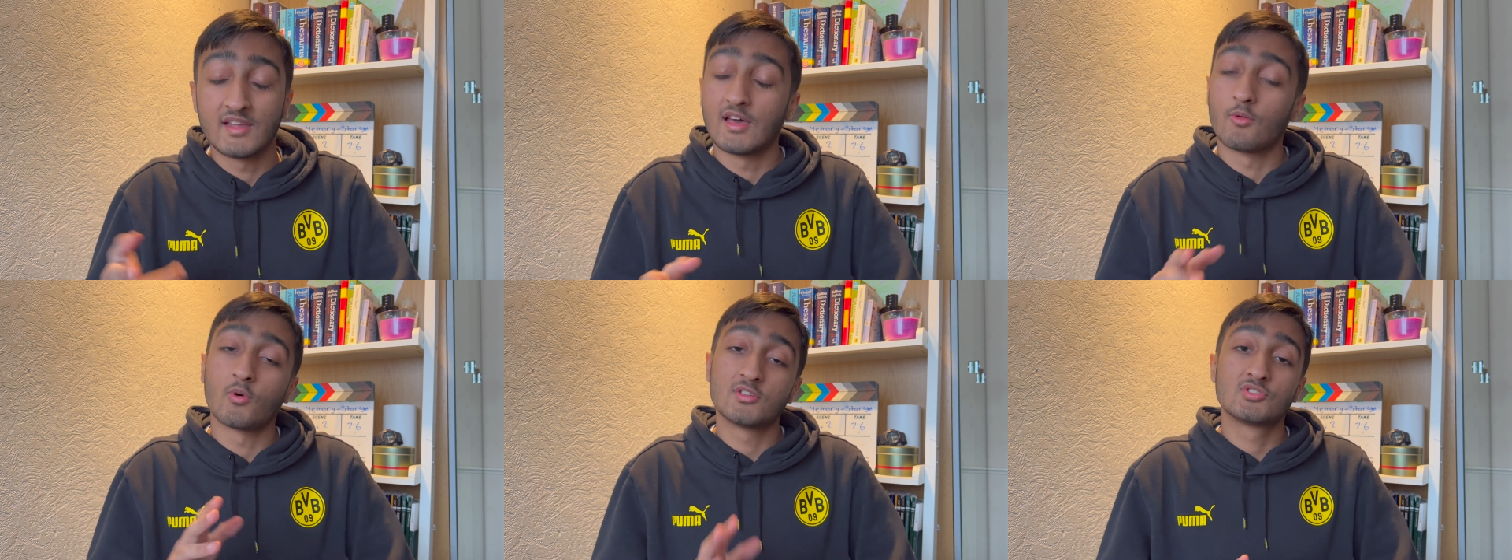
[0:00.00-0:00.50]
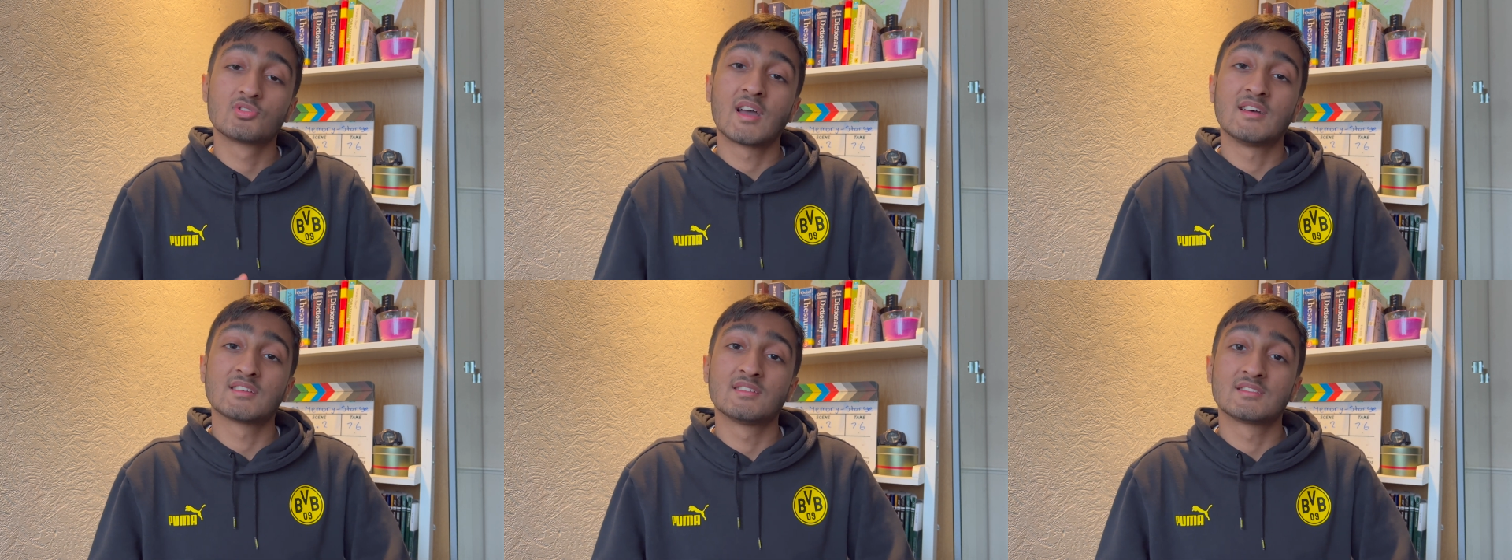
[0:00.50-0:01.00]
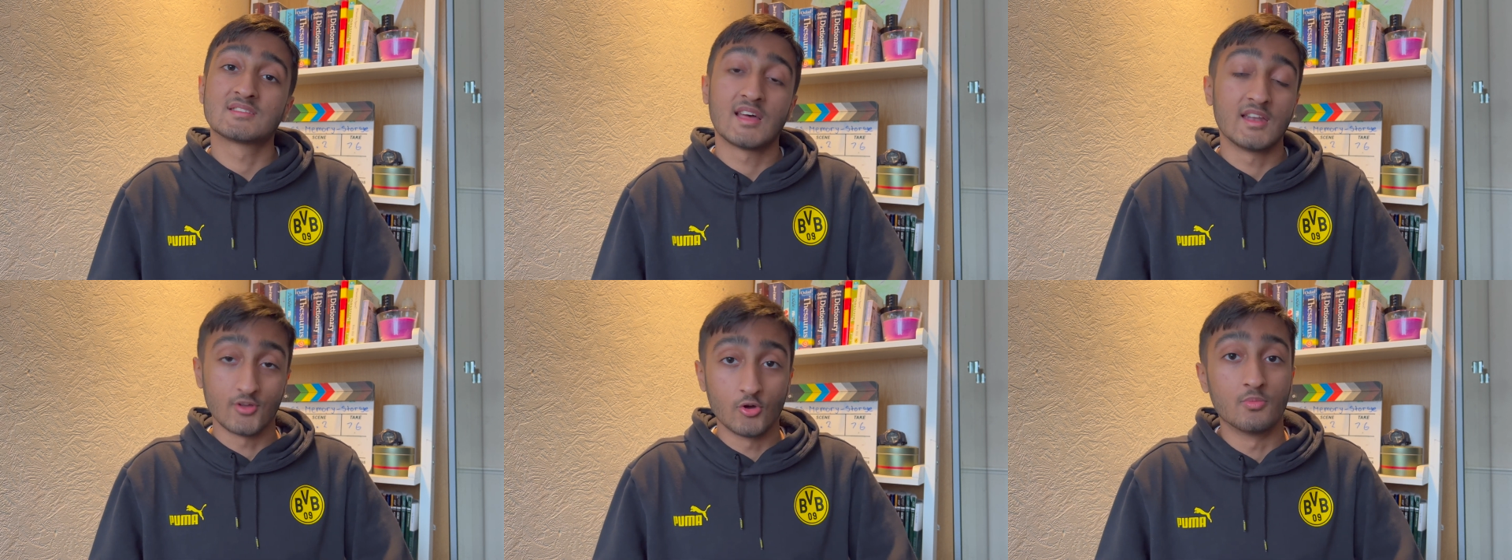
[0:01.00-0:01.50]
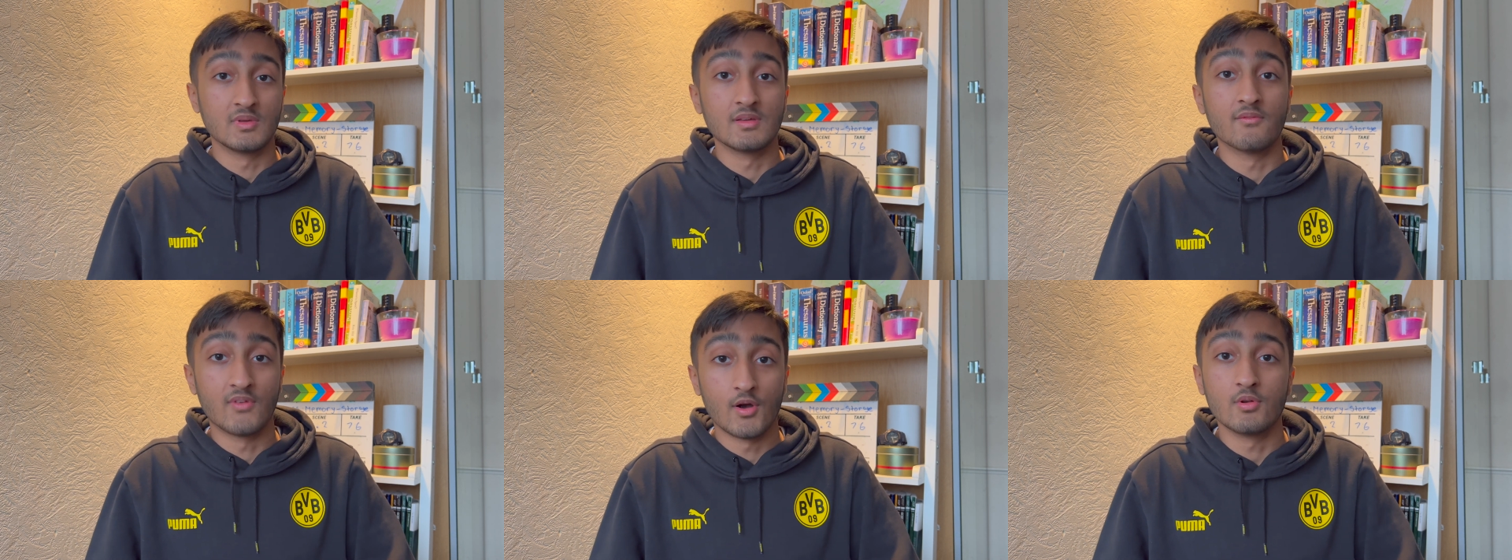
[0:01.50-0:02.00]
And once you guys understand, it will be
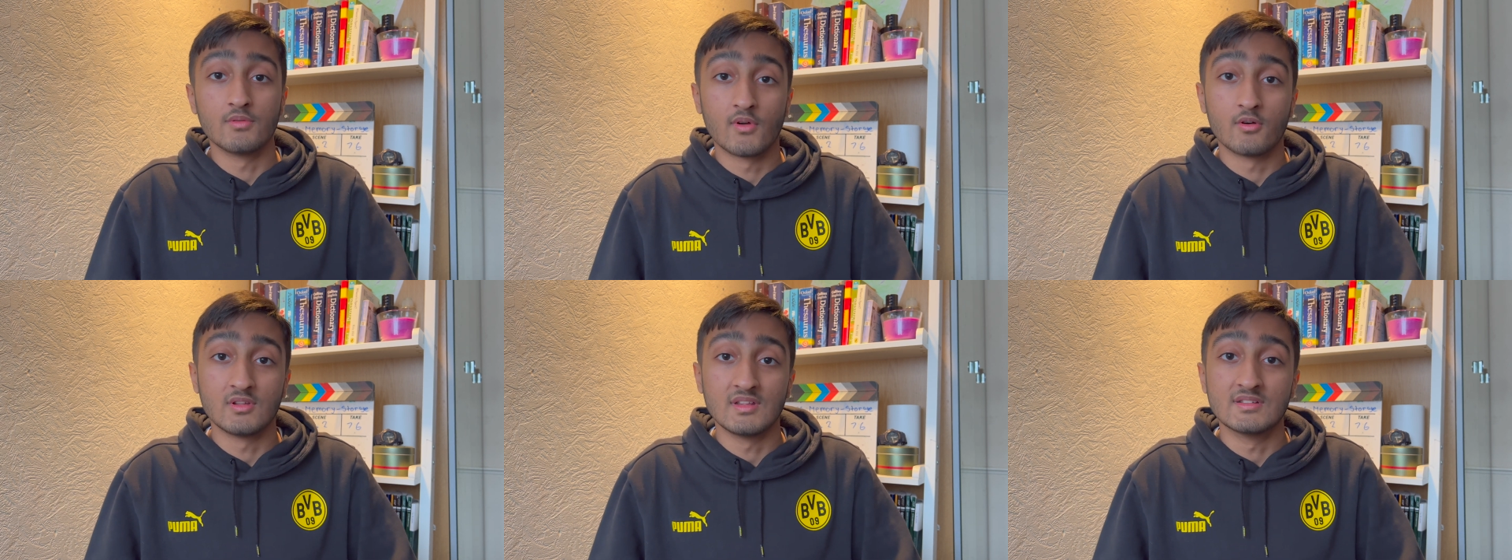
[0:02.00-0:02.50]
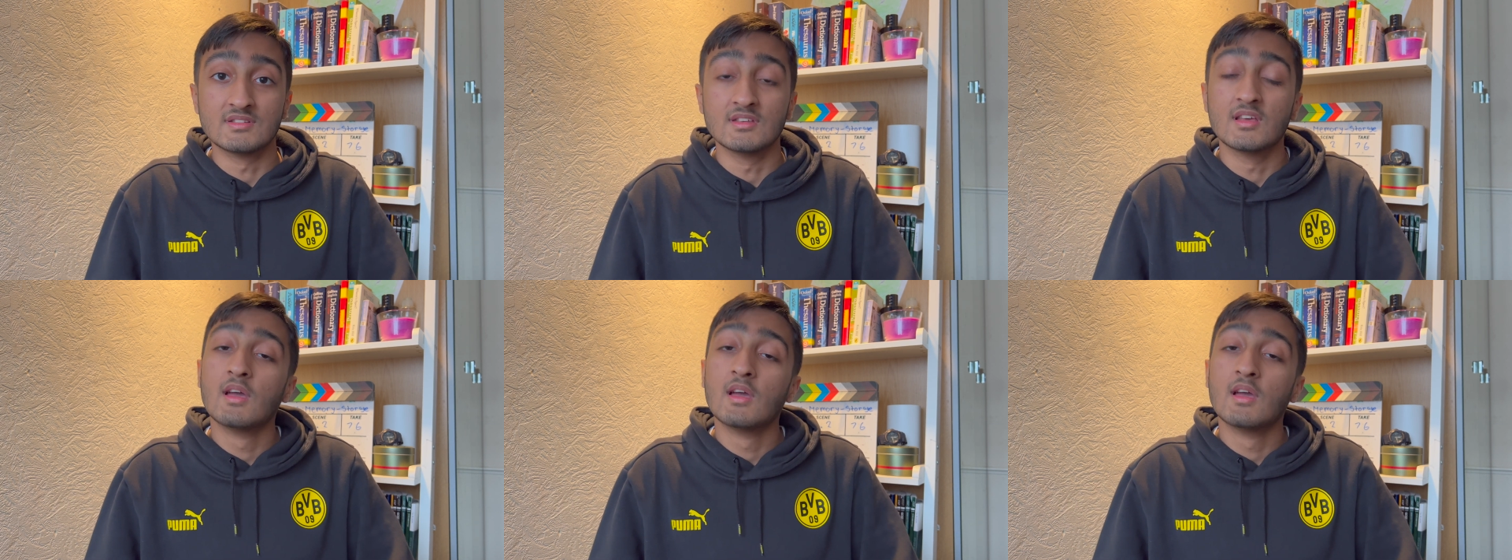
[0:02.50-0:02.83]
very, very easy.